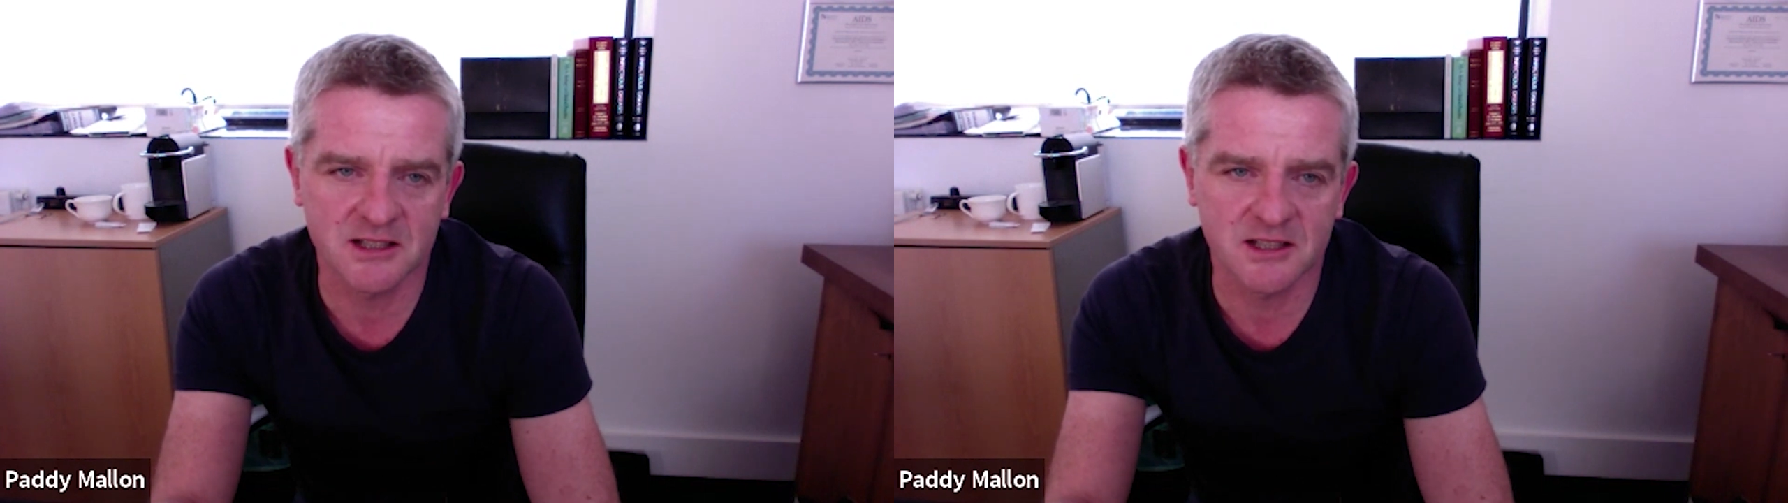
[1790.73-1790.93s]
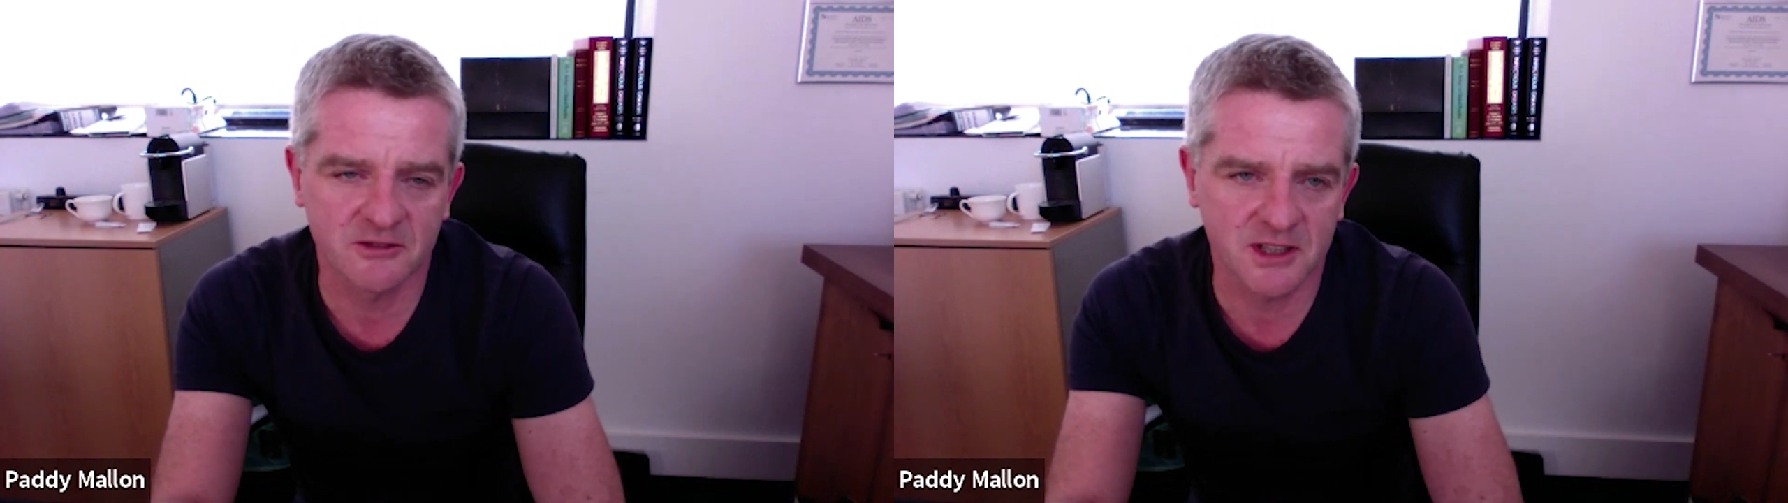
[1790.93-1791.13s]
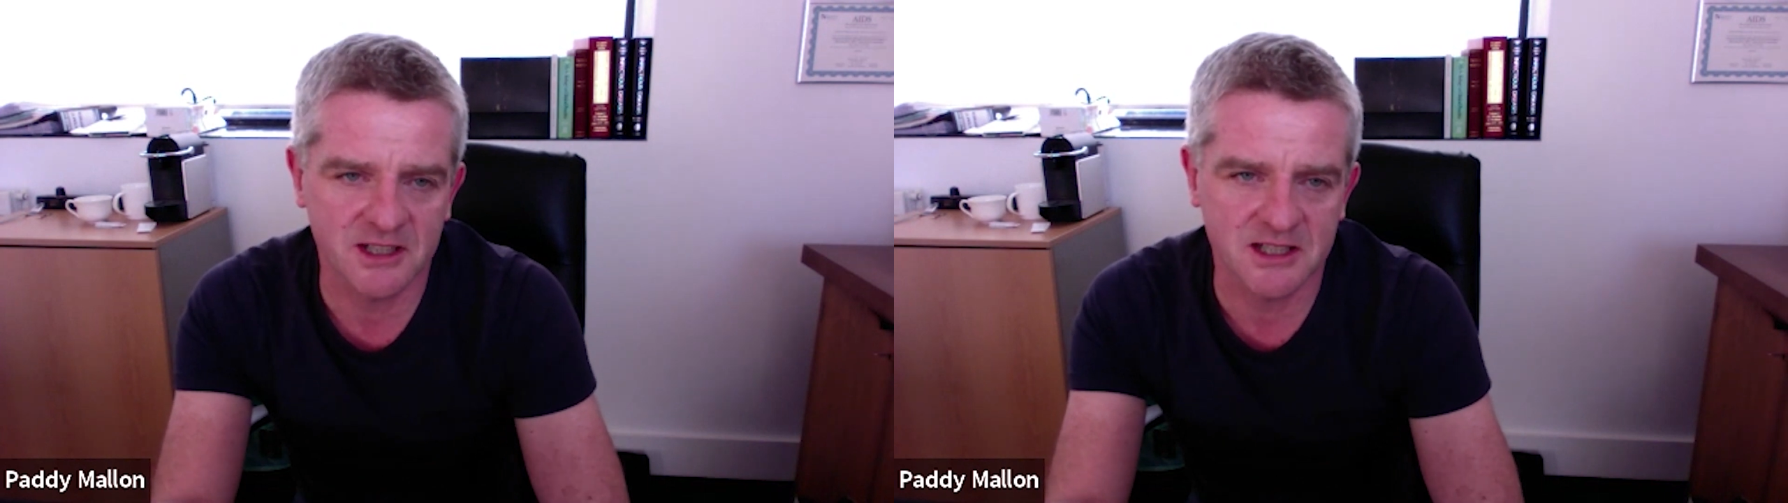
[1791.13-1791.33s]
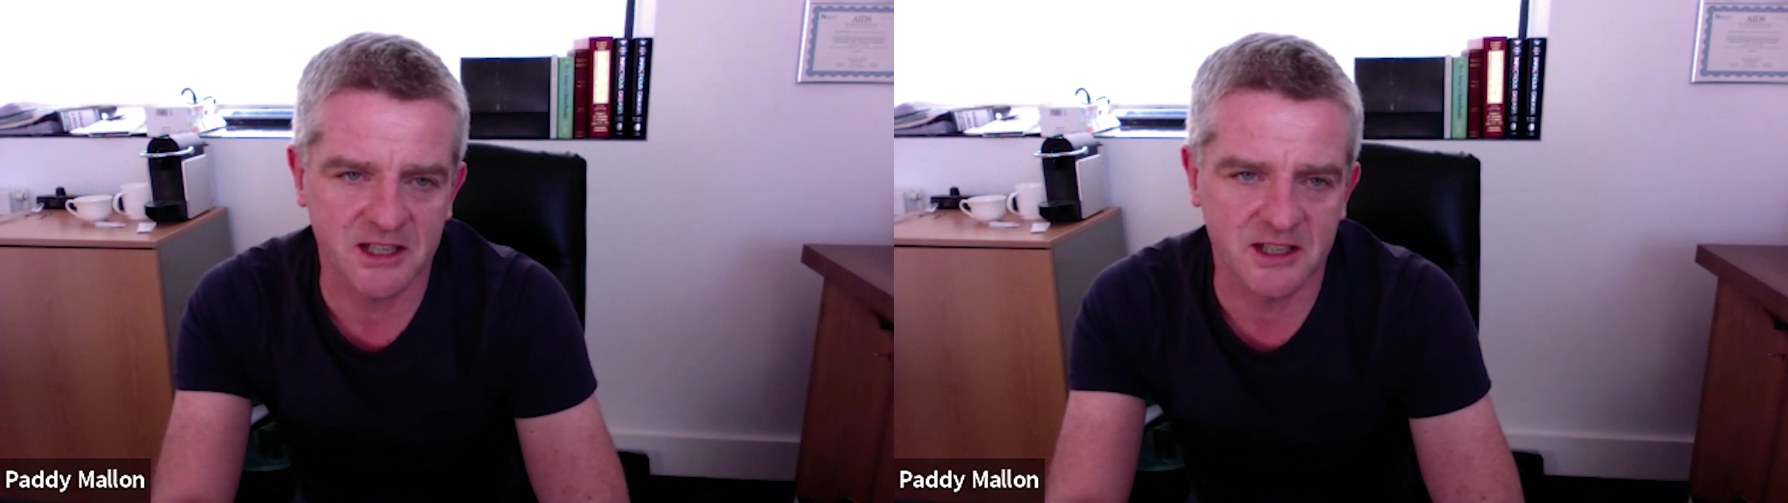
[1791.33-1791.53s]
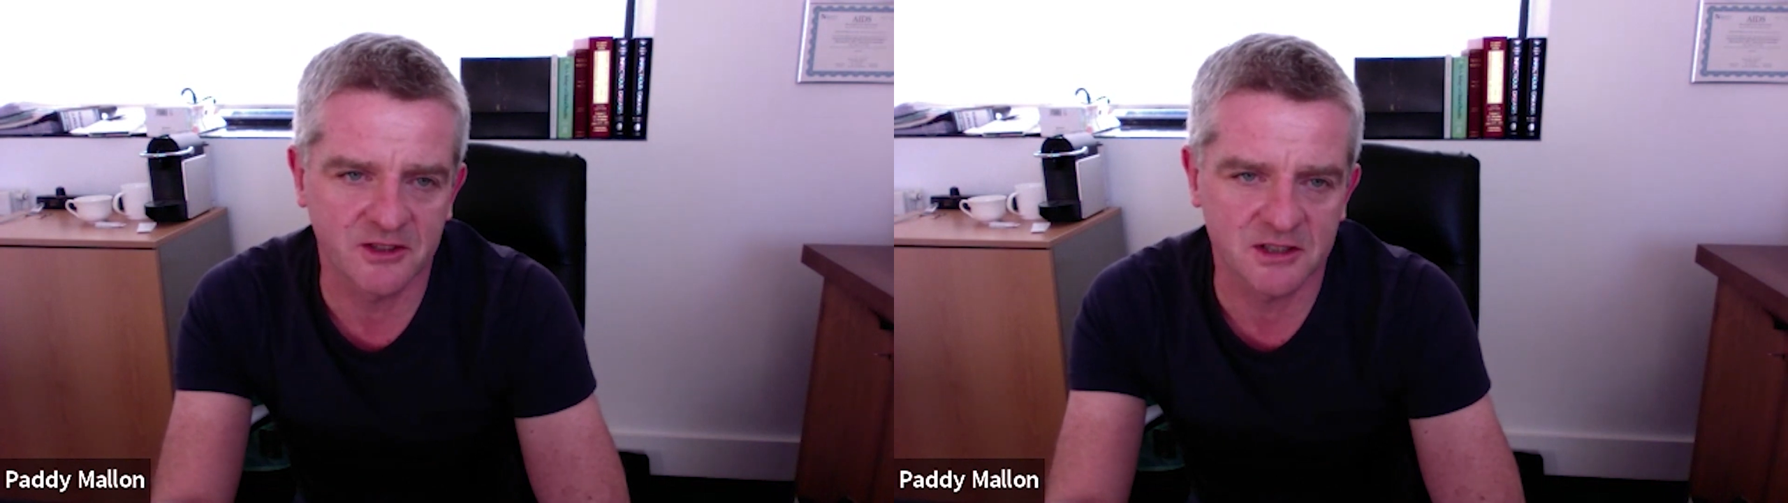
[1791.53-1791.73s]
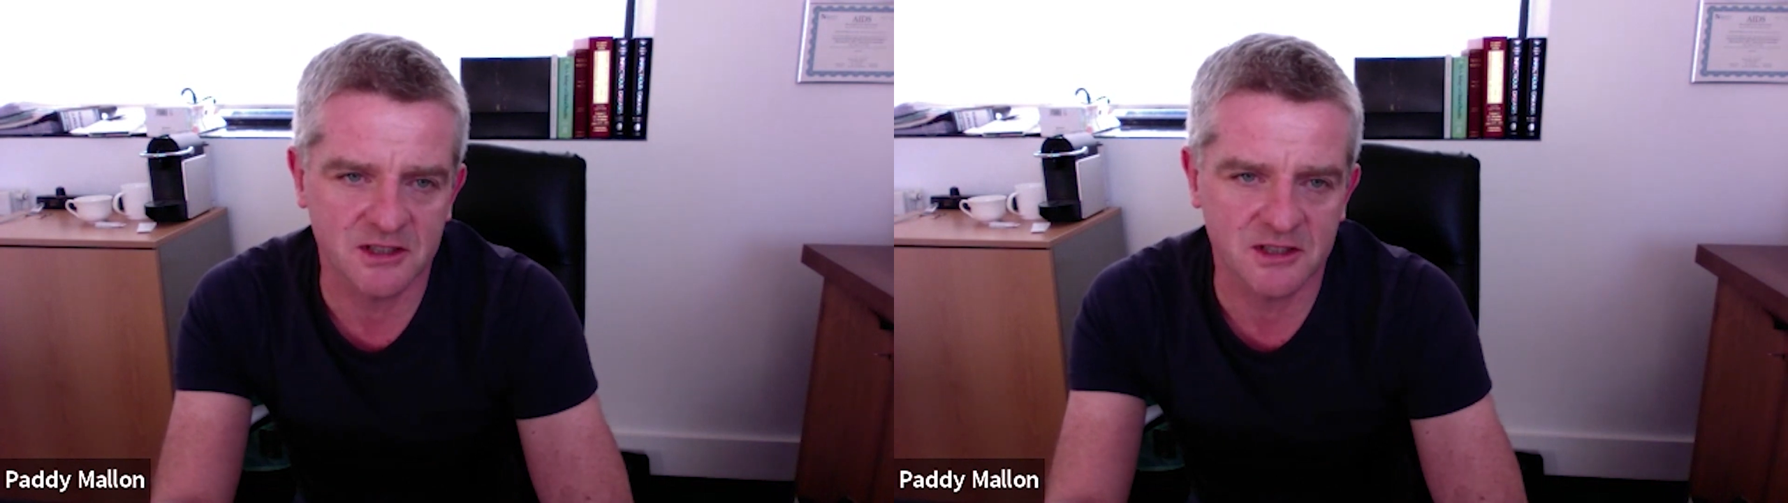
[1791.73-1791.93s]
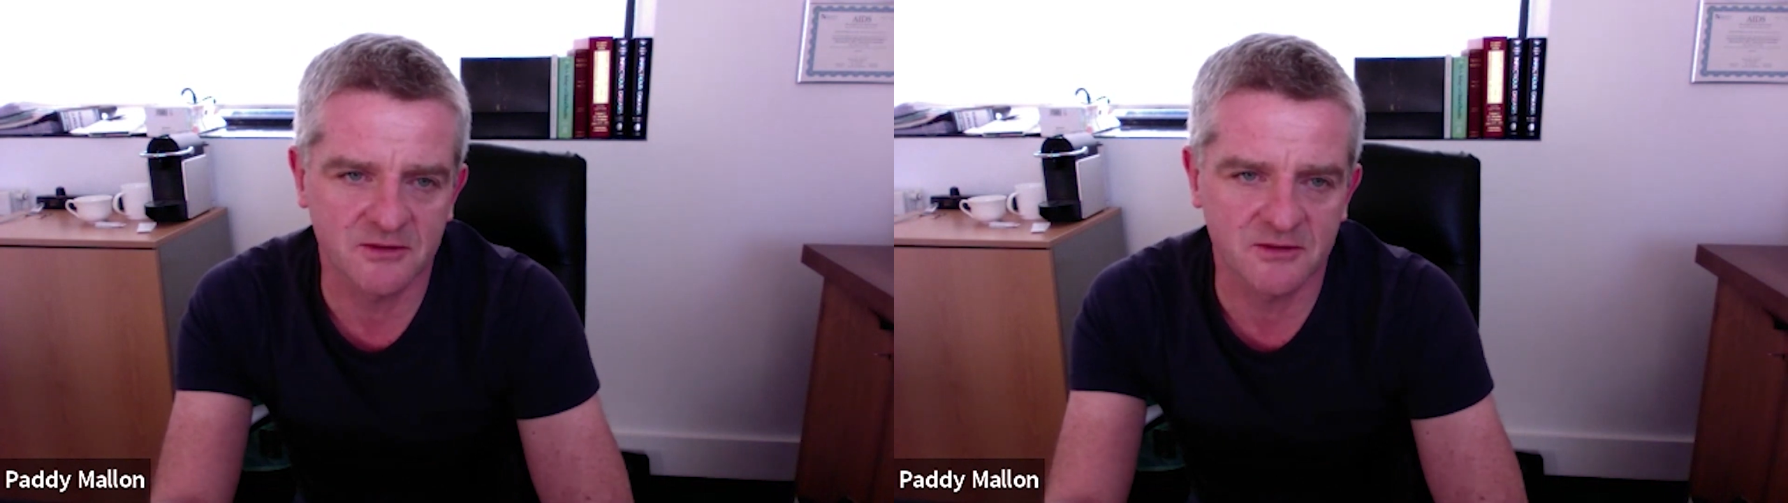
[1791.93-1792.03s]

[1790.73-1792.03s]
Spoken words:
that really saved us